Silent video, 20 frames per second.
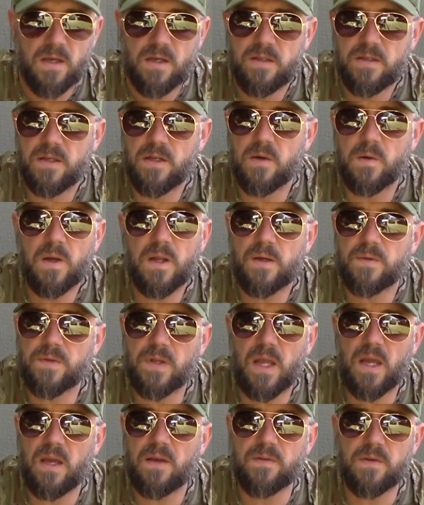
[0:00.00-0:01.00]
You don't have to
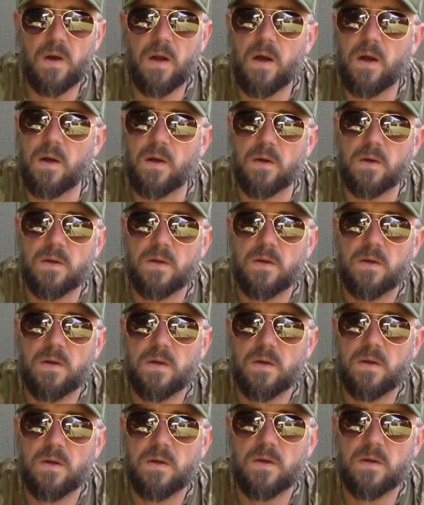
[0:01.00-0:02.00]
have it on,
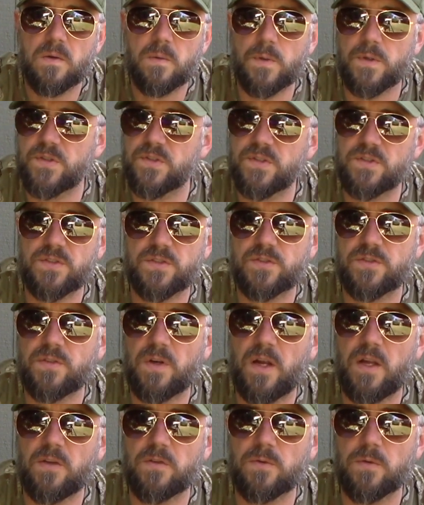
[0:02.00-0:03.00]
which is a
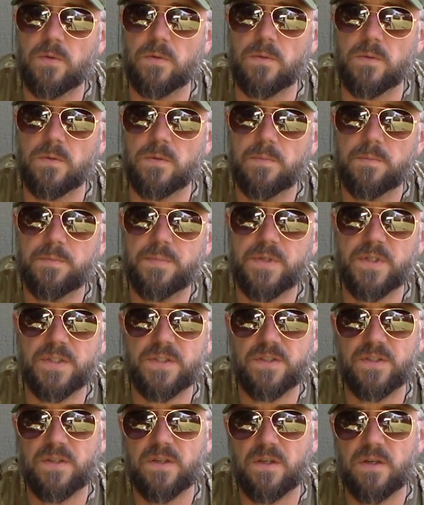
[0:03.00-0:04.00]
strange rule,
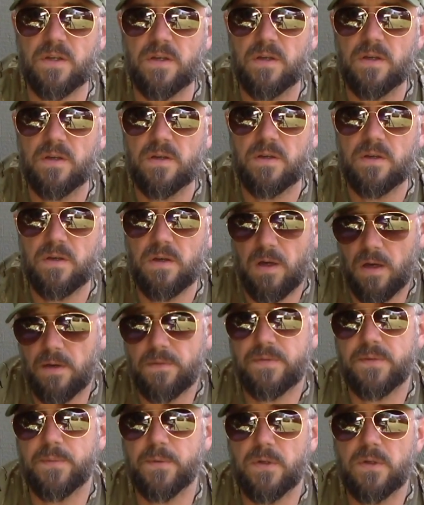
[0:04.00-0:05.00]
but
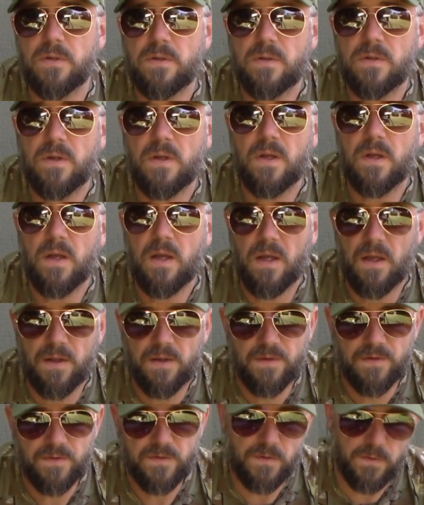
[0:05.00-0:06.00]
comfortable.
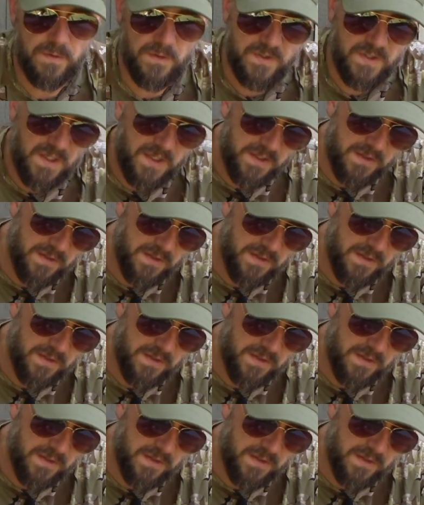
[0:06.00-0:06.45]
So you take